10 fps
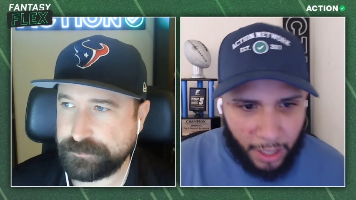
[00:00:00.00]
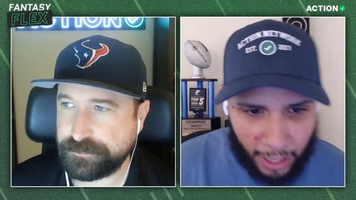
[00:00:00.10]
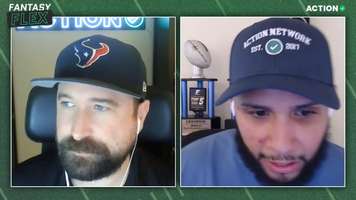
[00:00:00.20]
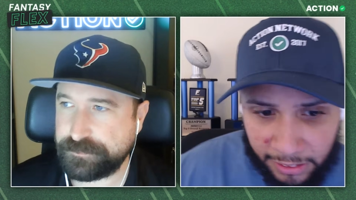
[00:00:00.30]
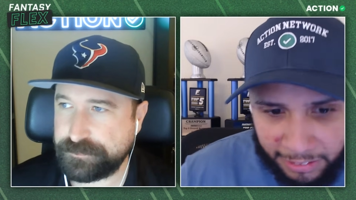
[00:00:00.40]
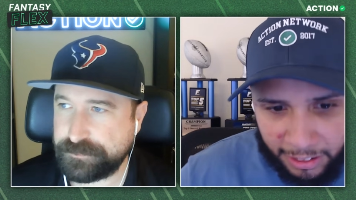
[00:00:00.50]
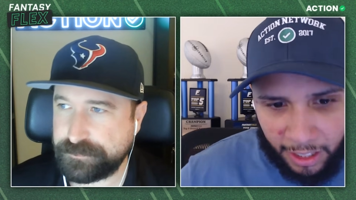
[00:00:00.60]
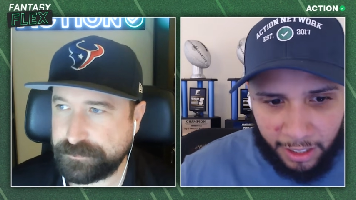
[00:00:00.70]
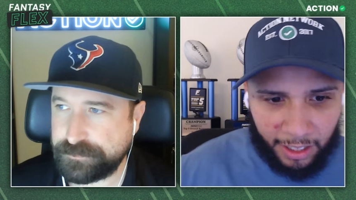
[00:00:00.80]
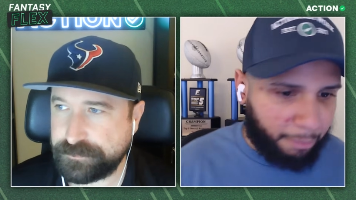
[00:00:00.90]

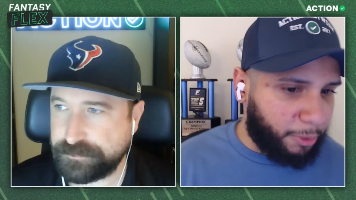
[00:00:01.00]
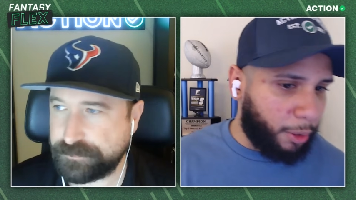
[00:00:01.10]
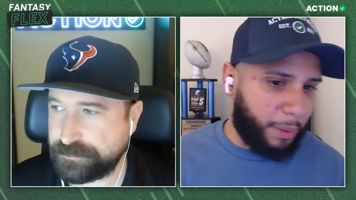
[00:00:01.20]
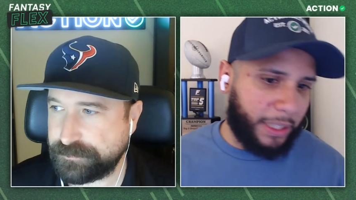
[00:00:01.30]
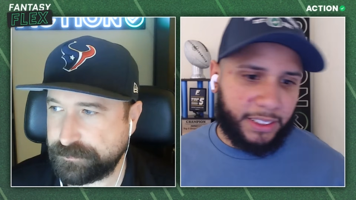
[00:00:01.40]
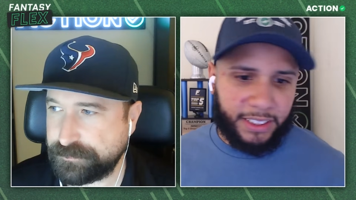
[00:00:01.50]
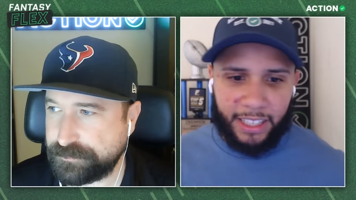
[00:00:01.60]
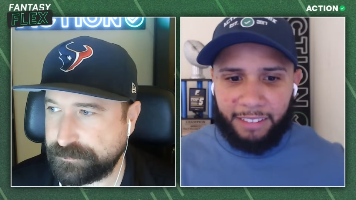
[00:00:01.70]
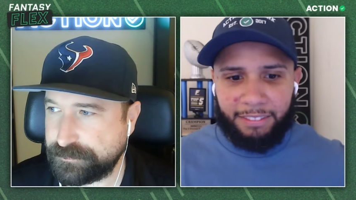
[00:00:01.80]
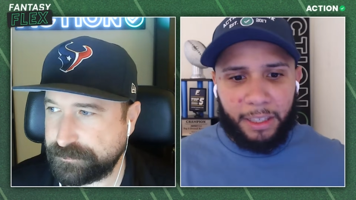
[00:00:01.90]
Speaker 1: Actually, uh, I'm going Pickens
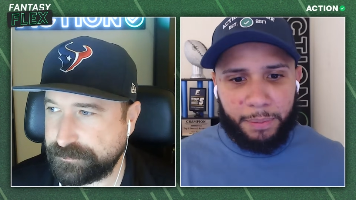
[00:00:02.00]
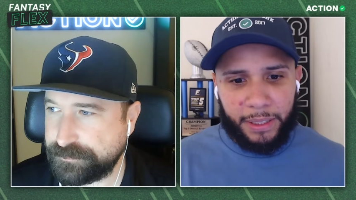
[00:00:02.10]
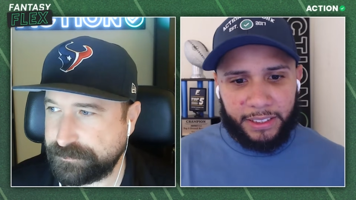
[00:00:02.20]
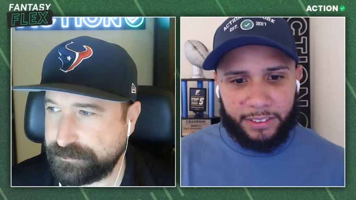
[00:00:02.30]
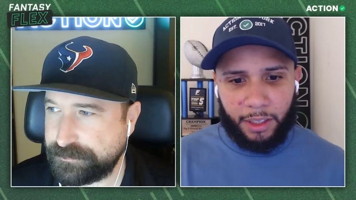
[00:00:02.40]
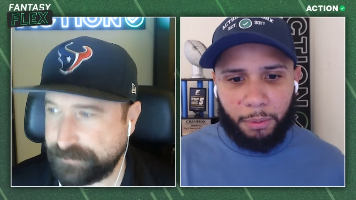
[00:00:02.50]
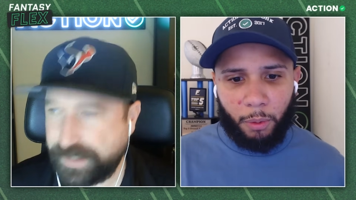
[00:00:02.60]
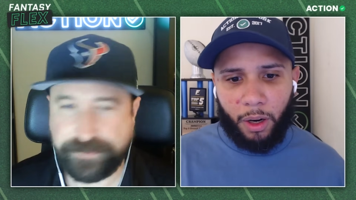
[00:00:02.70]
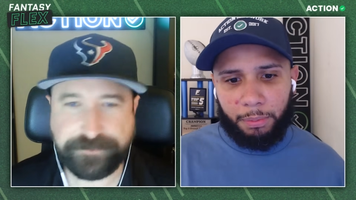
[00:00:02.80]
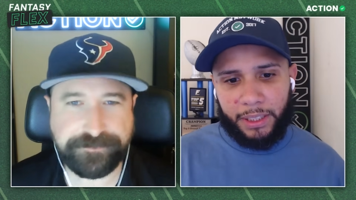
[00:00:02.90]
here. I like Pickens.
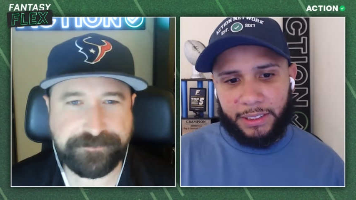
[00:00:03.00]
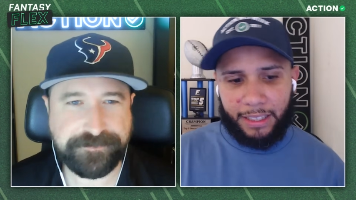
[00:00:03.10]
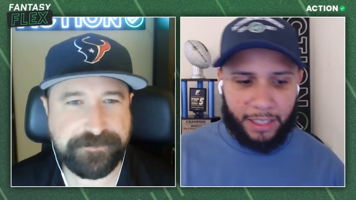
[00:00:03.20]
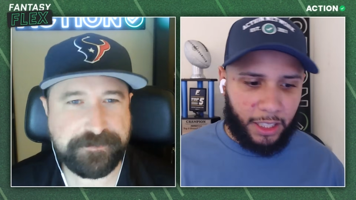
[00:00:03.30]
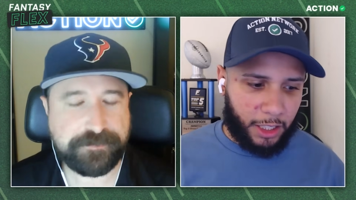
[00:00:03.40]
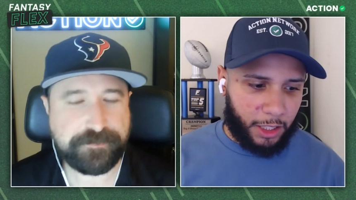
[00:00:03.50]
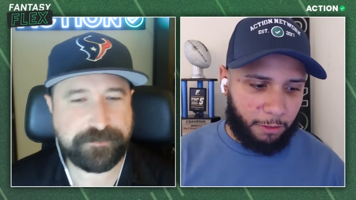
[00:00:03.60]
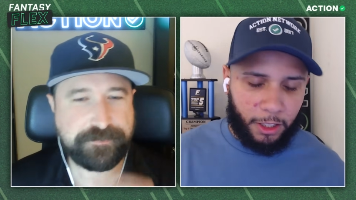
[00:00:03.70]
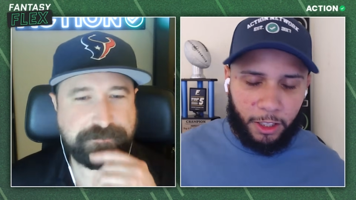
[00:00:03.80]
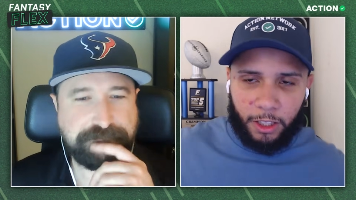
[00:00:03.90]
Number yeah. one because I think
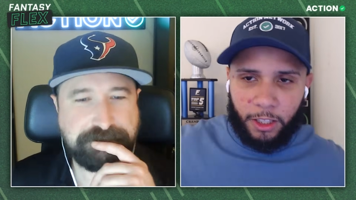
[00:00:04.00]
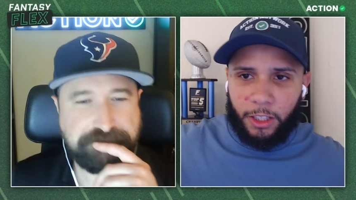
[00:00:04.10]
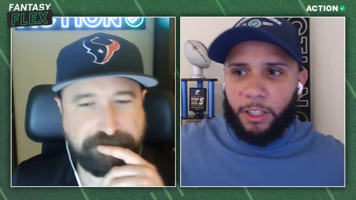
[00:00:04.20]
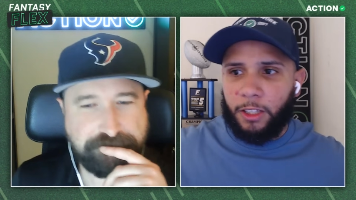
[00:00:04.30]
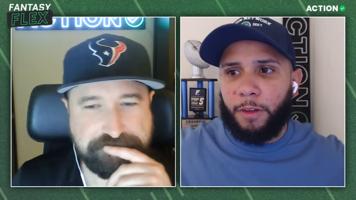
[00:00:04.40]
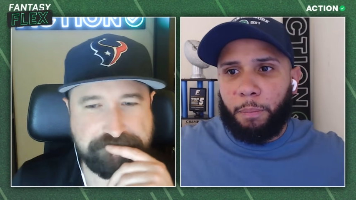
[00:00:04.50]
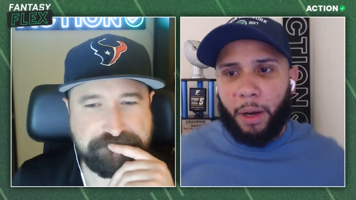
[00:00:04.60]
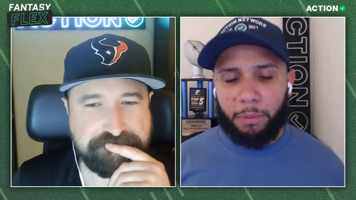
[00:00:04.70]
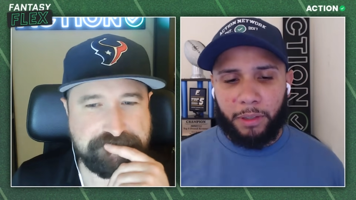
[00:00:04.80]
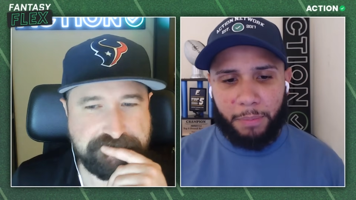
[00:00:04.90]
the the
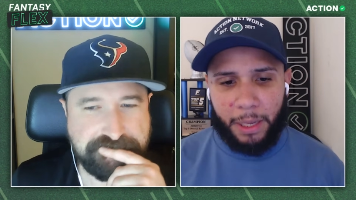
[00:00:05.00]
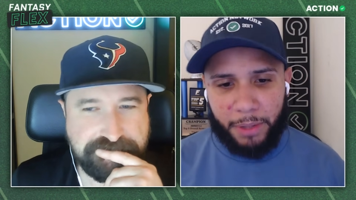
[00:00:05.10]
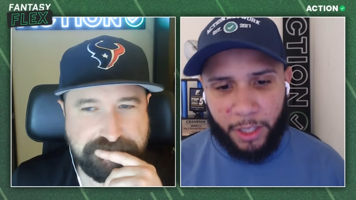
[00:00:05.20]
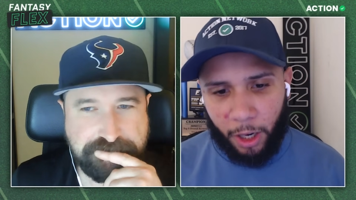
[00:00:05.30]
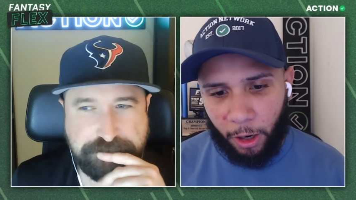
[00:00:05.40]
public maybe